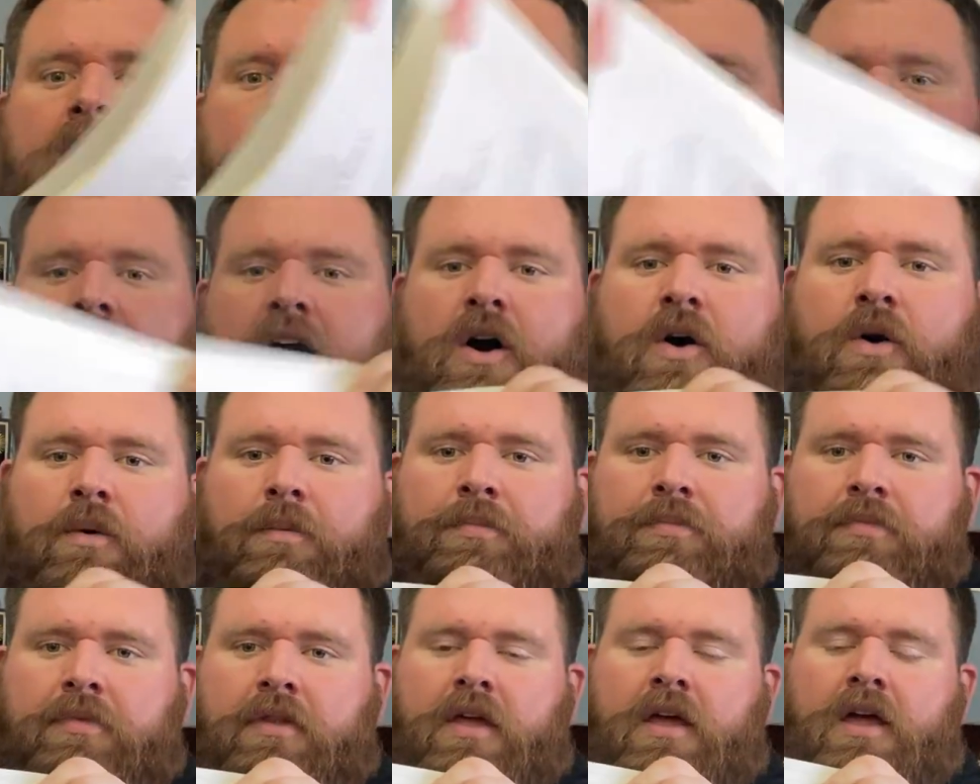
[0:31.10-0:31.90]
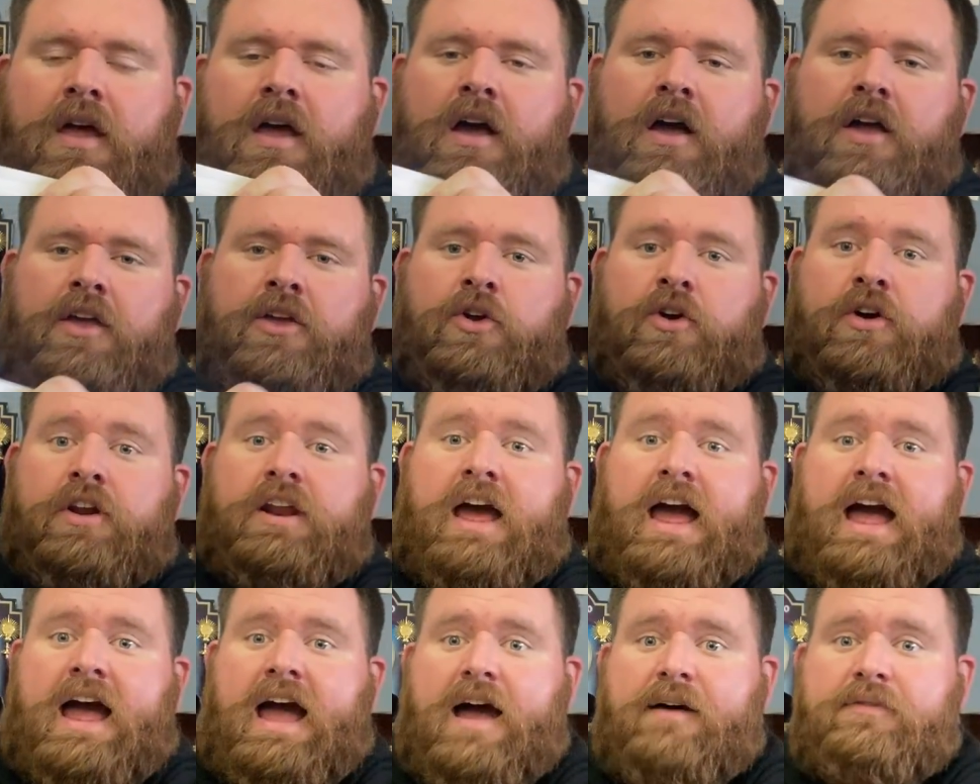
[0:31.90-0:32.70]
Now, you're going
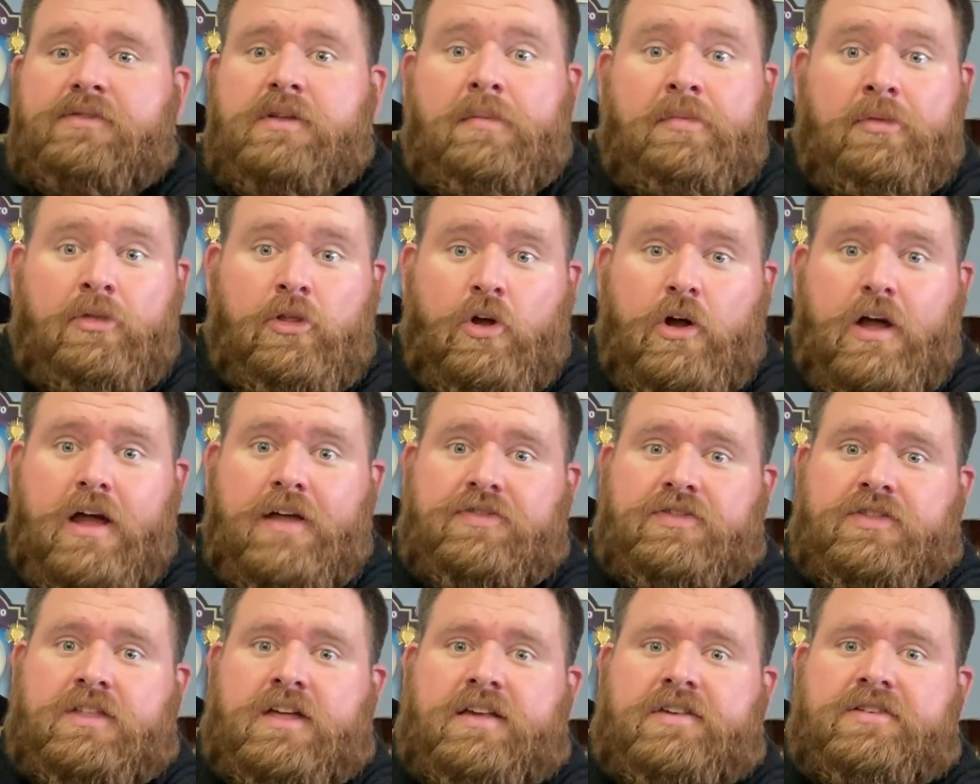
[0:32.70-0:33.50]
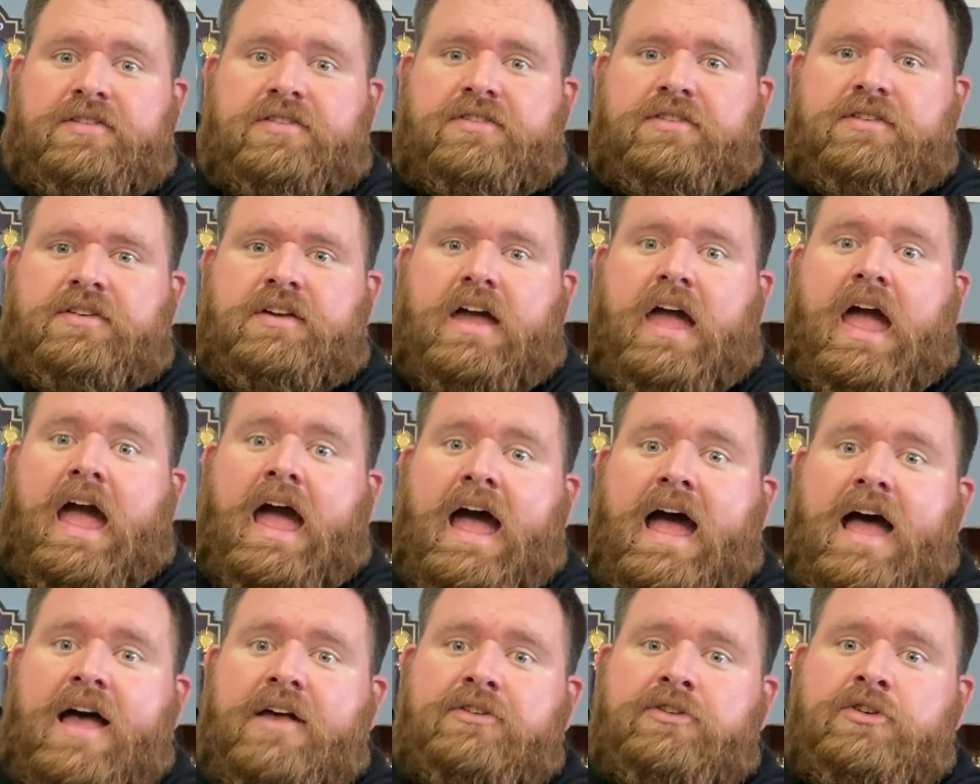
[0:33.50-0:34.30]
to have them look at this
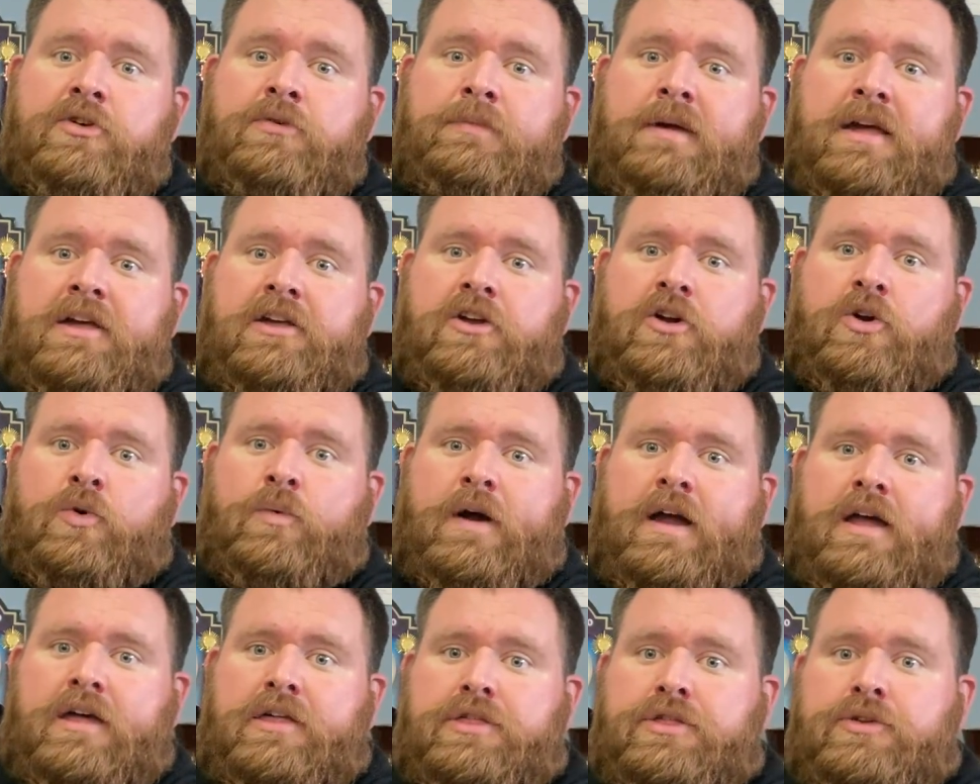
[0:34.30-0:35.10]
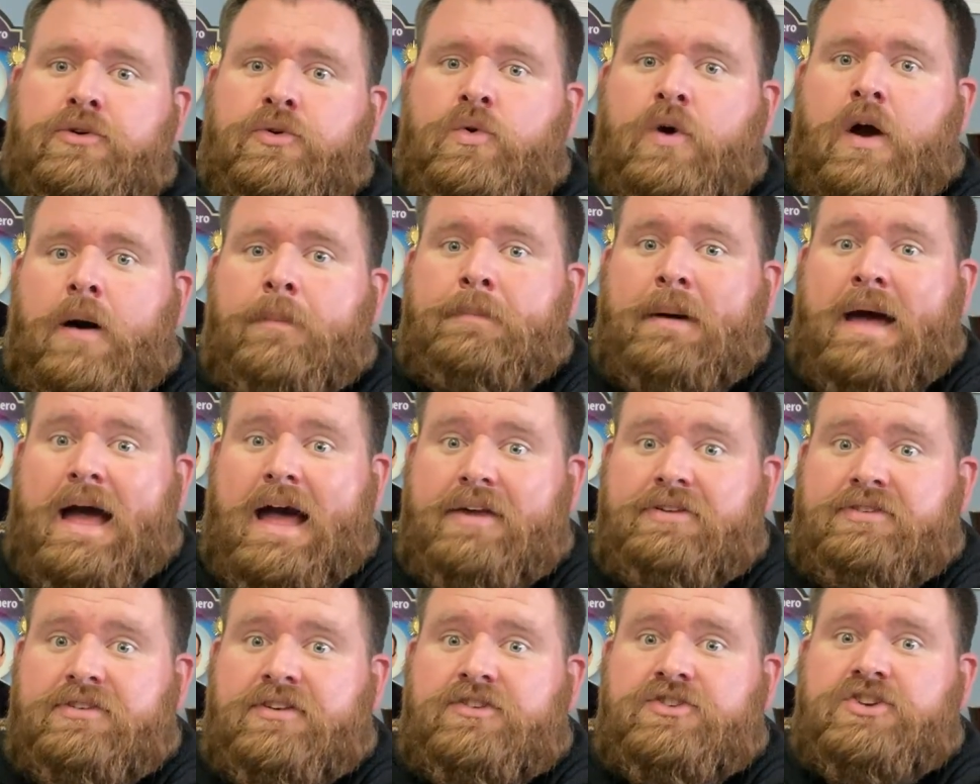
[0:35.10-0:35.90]
as you make your way through a
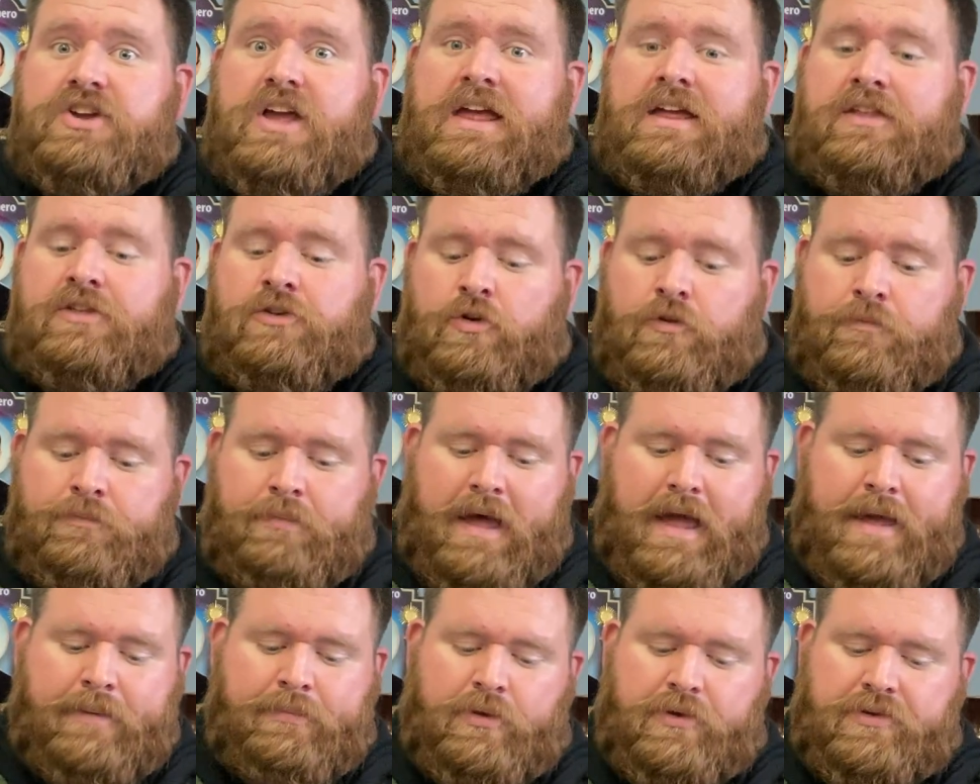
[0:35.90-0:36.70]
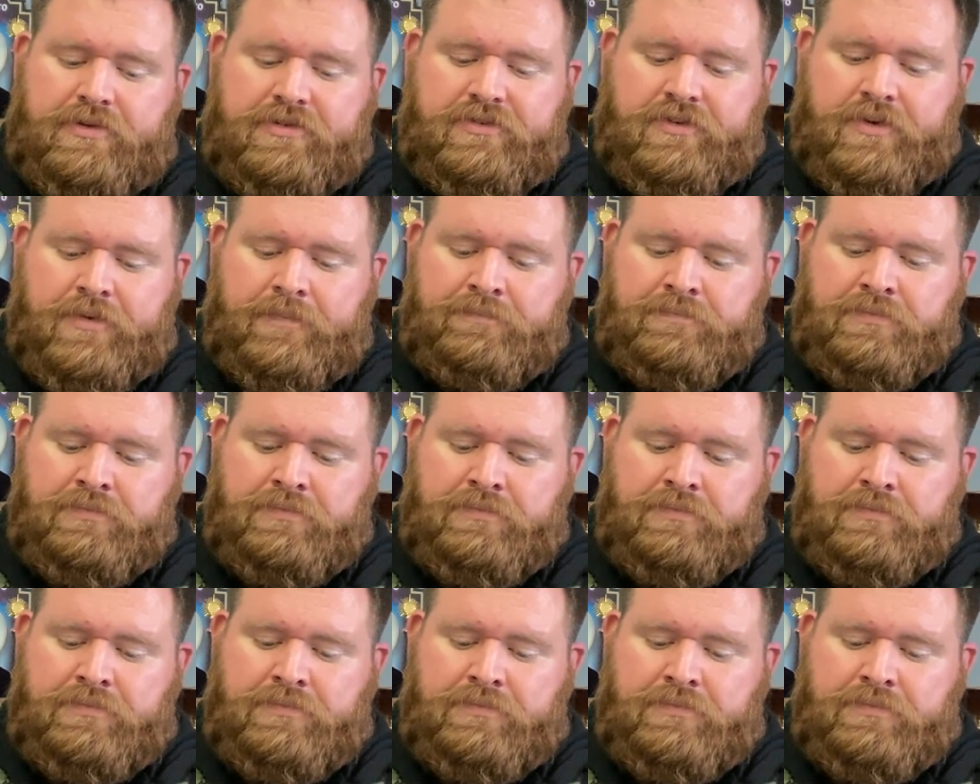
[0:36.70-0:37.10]
passage in your Bibles.